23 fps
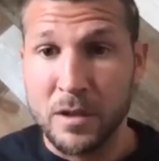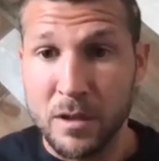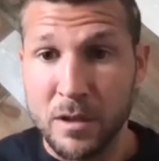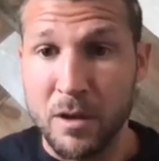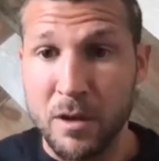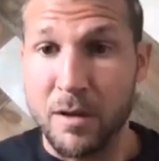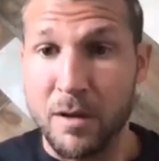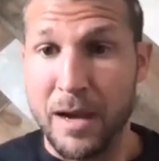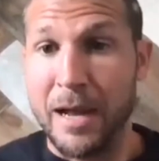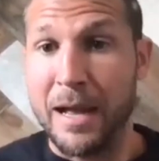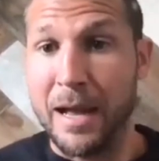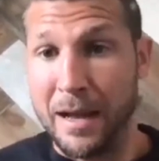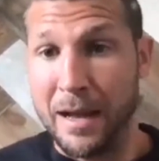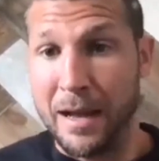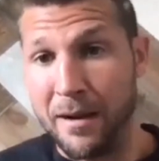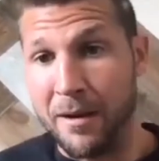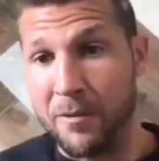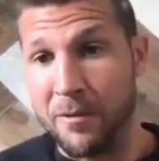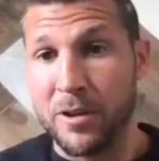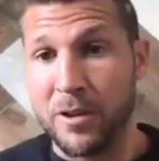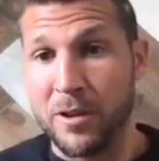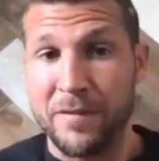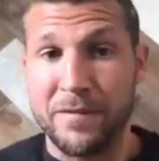I
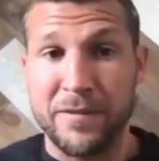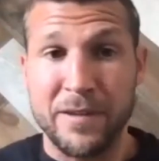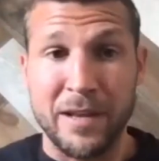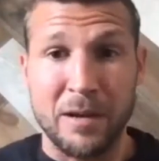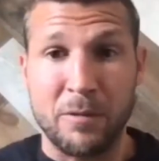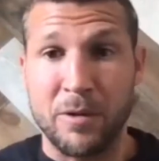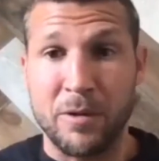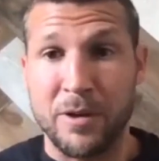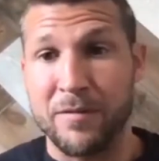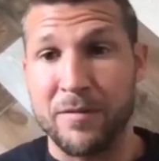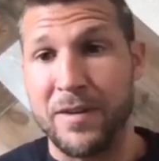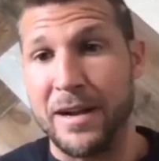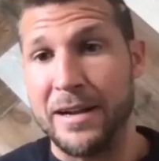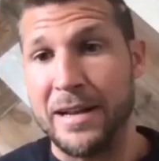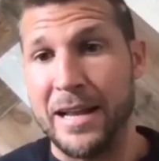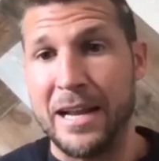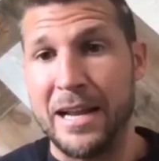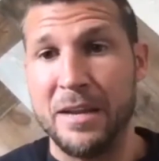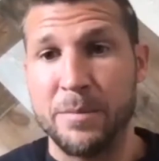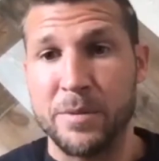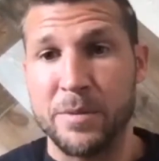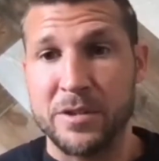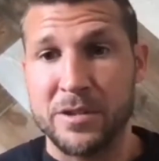really feel like we can find
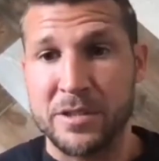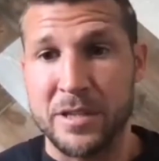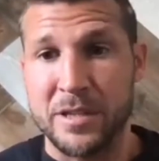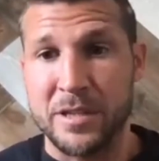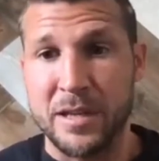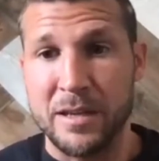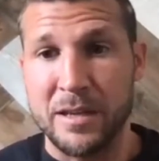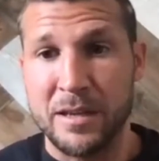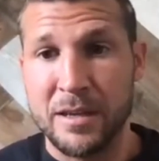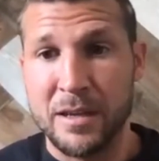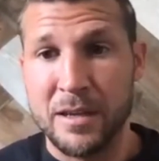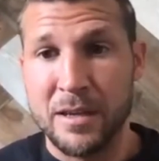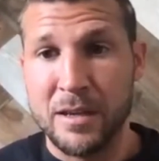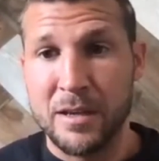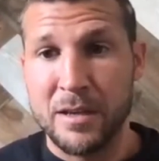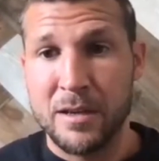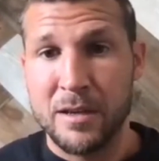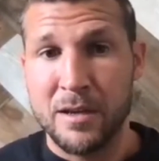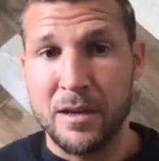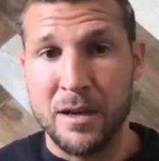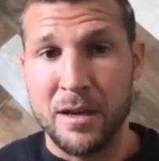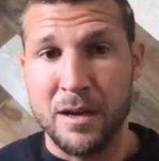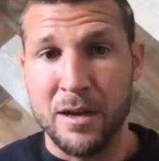80%
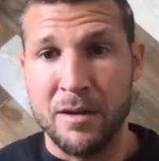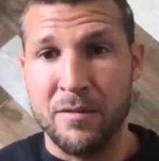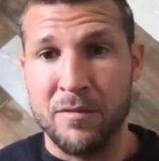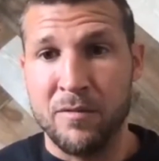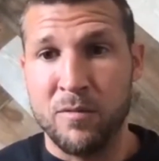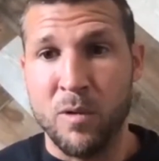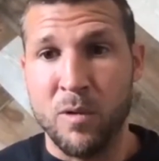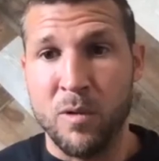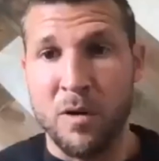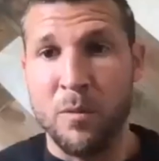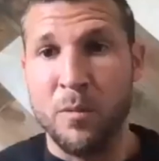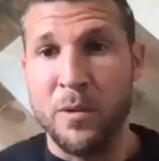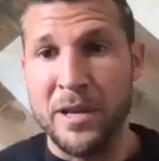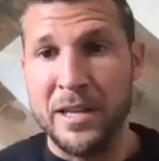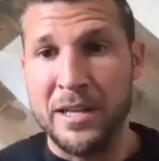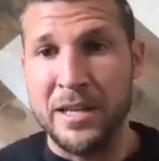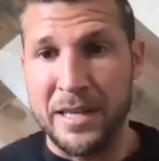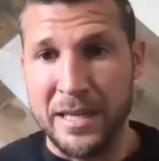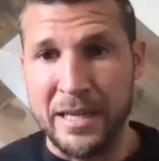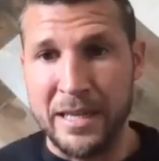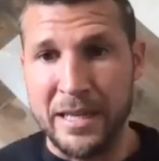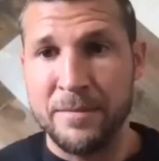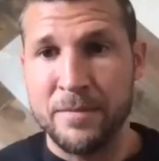of what we
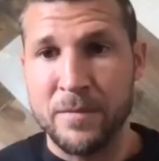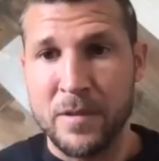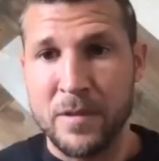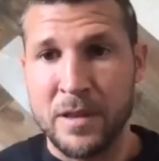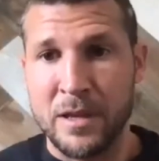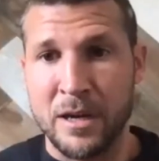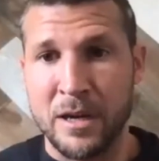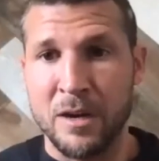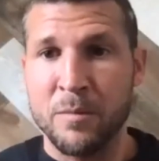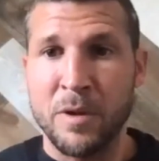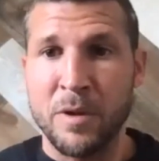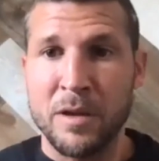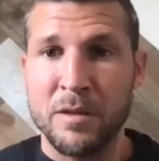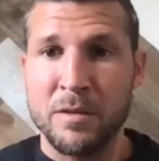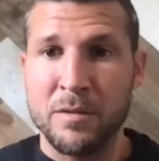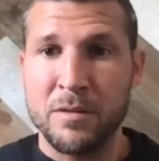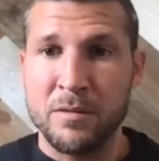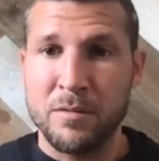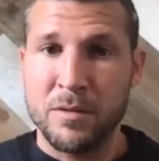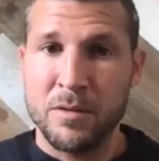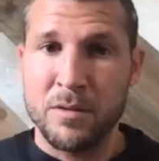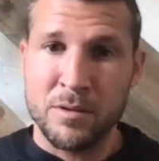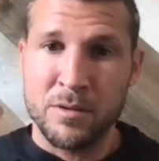need there, but
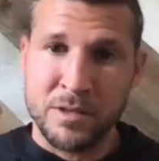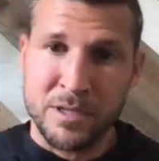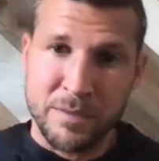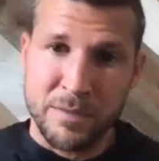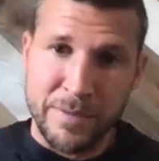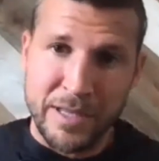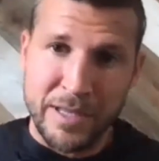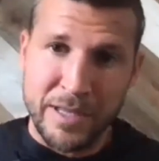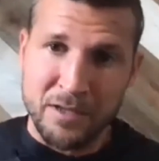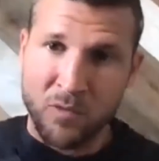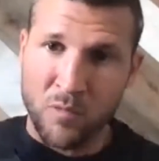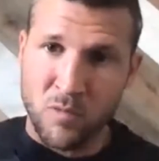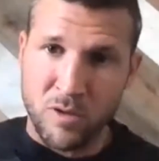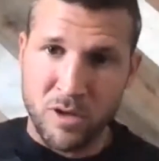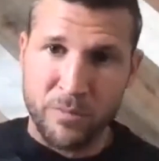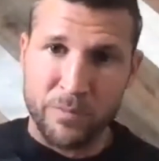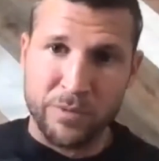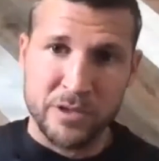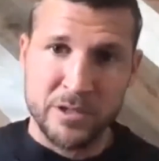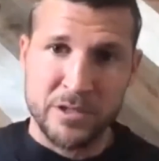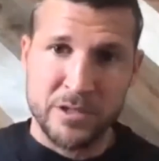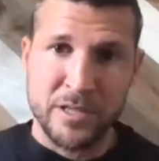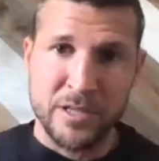there's going to be that
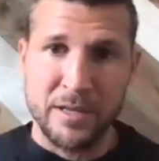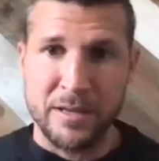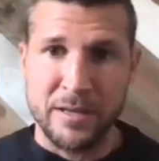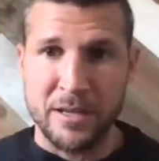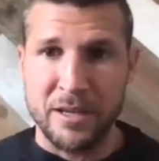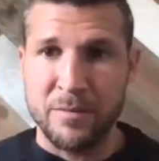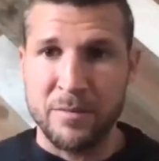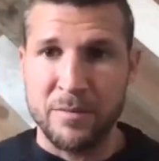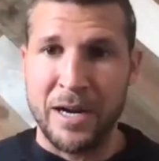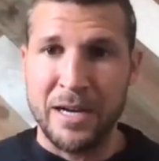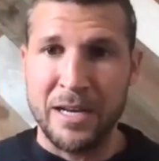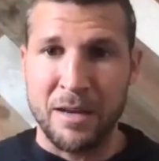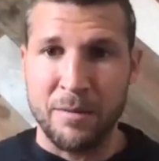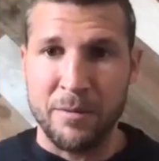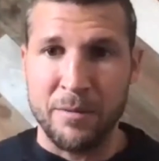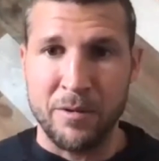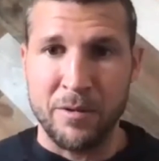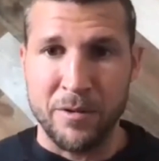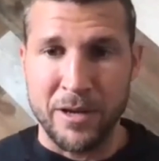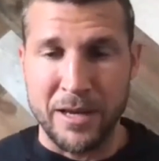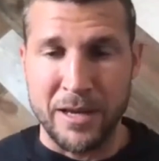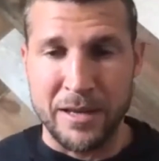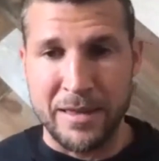20% that you might not be
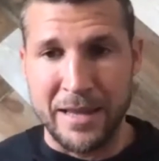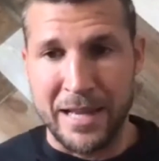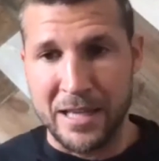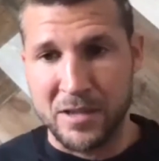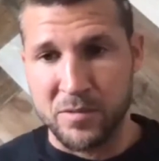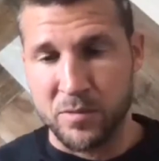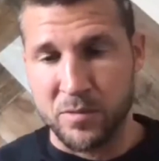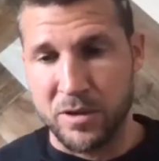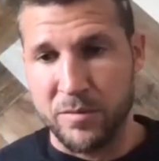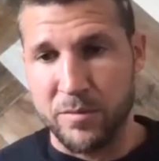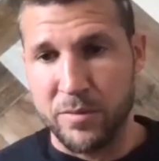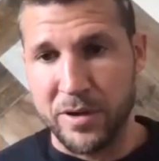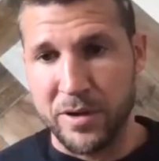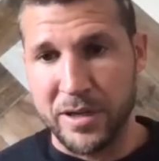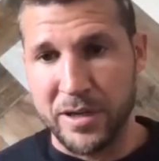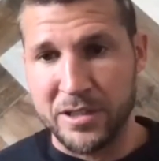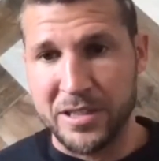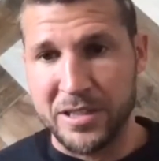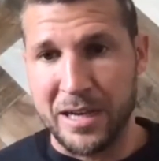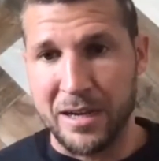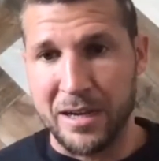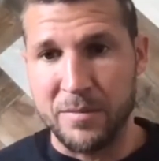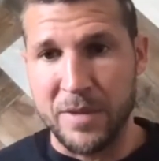able to get. And that's where you
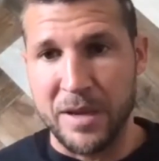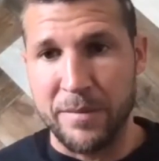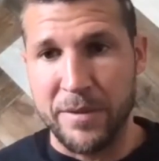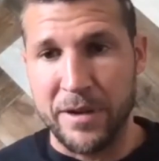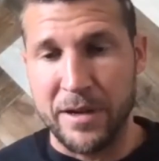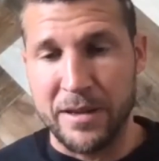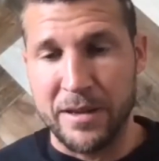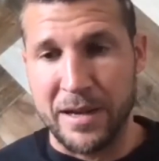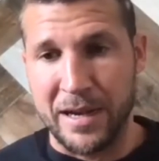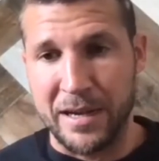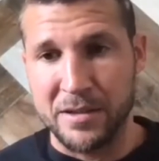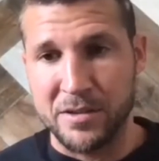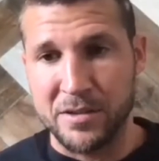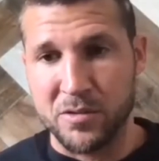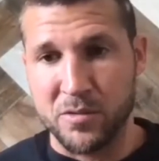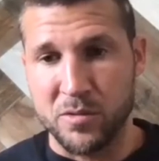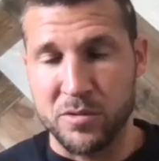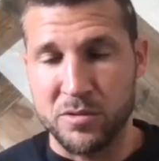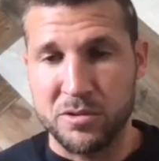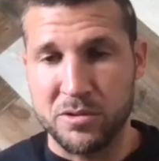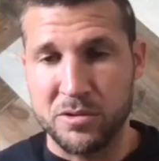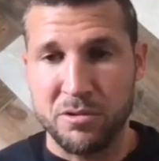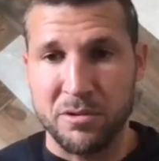branch out maybe to the high
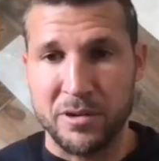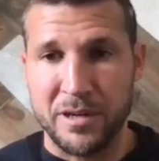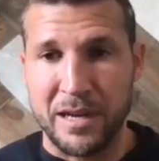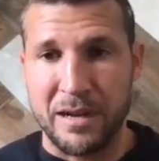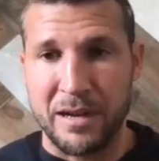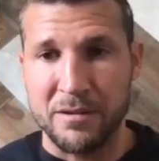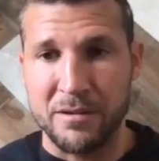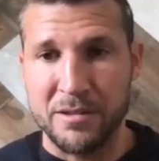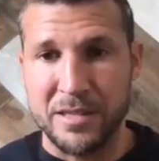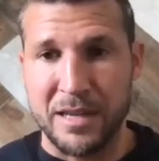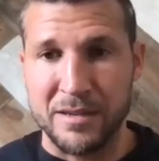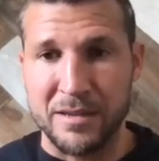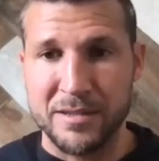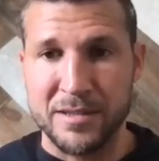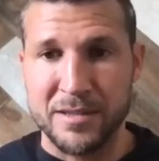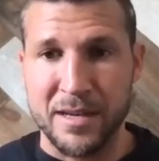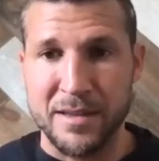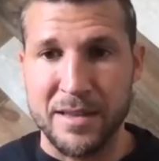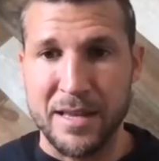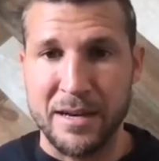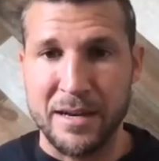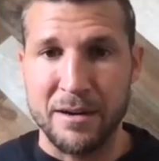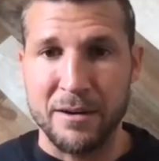school and junior colleges
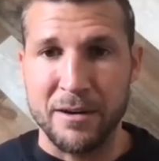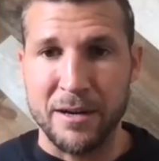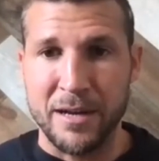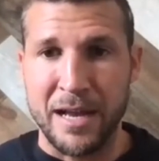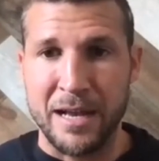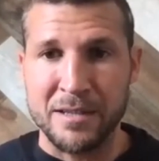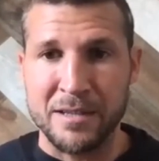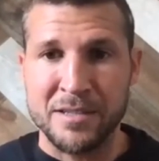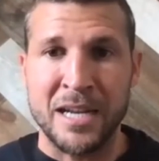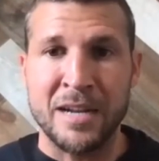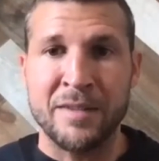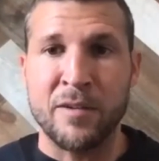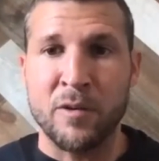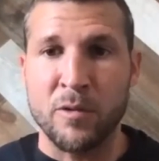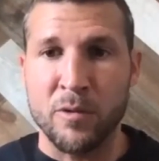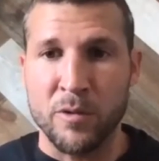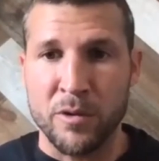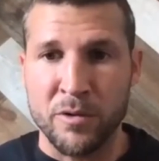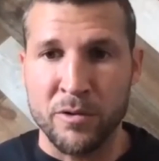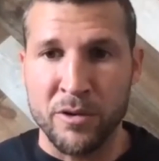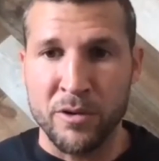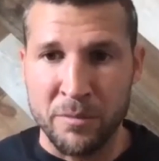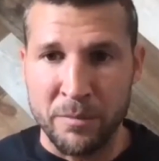outside that area, outside of our
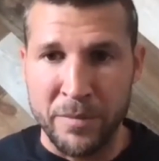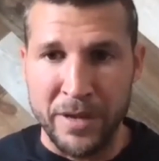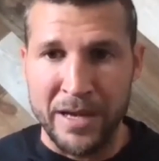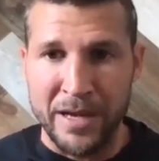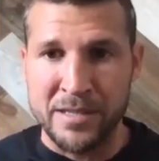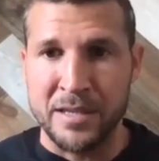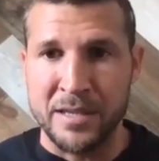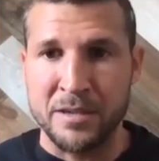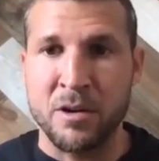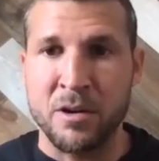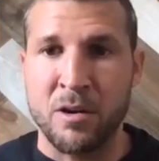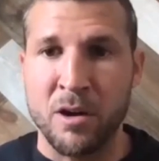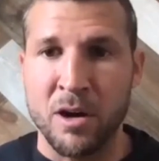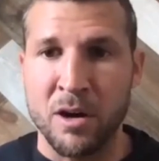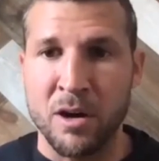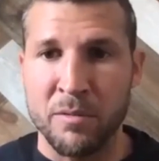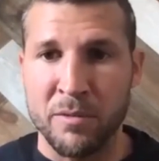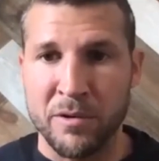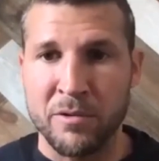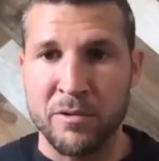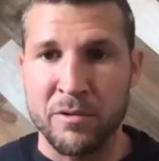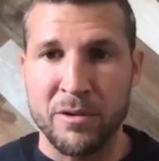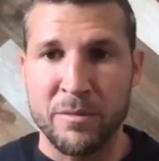recruiting base. I'd call our
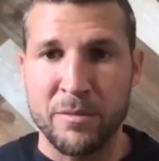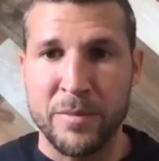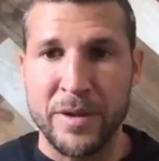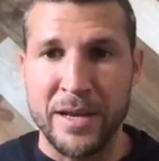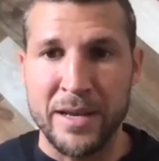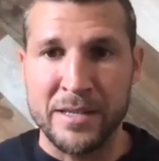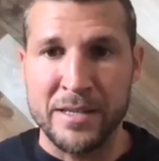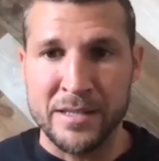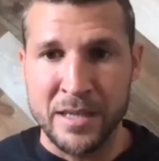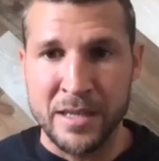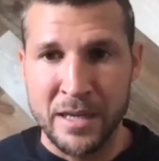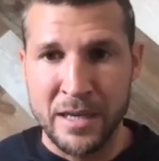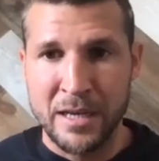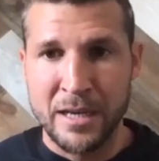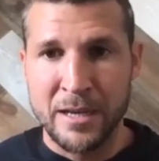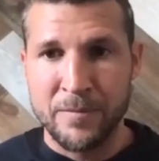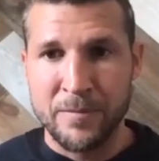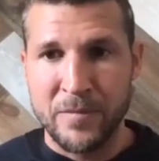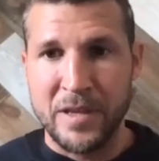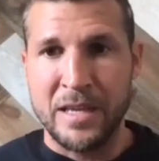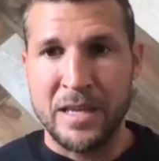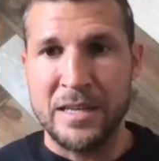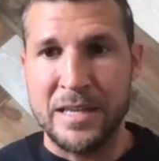recruiting base
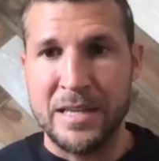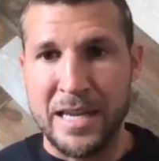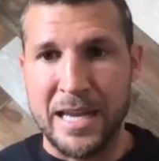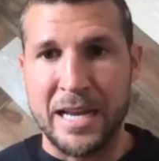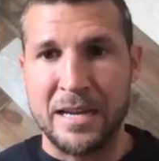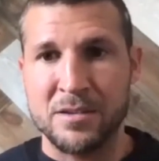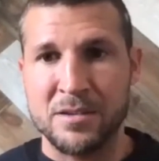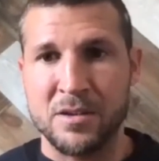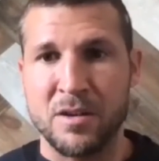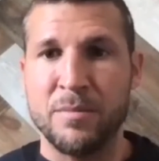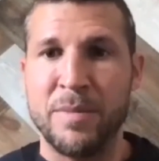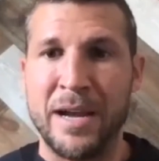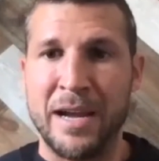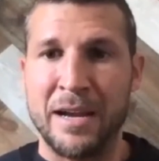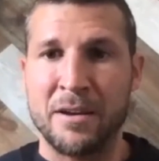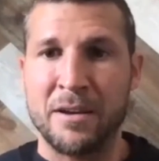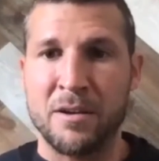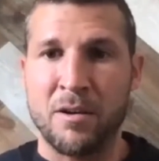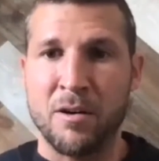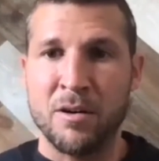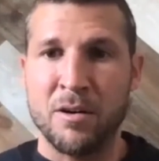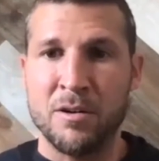Indiana's our backyard.